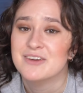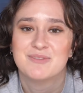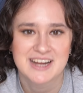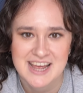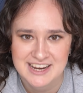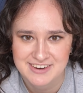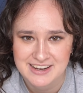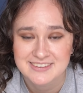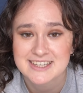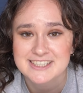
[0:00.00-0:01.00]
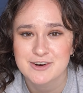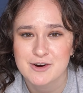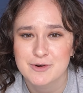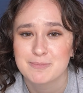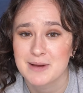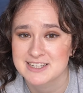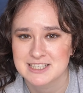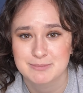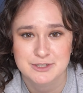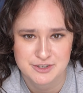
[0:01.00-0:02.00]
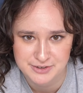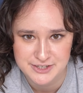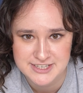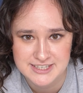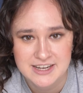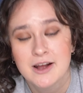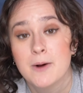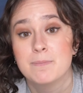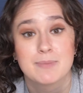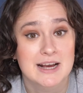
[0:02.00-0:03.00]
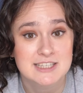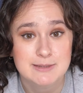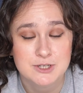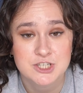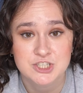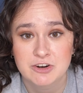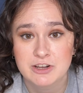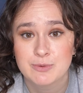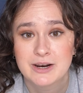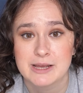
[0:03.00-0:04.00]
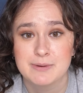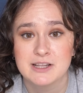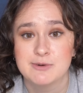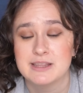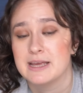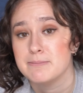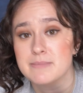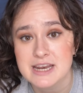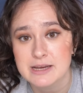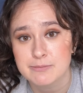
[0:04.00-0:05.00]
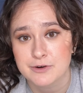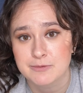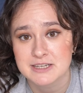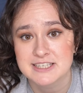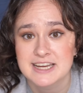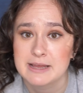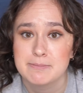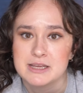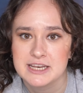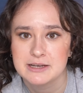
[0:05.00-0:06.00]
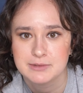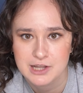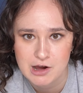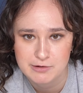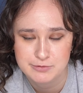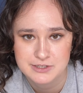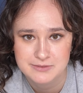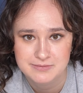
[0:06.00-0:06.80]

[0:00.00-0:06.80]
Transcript: But anyway, let's go over back sleepers first. Back sleepers generally want a pillow with a medium firmness and a medium loft.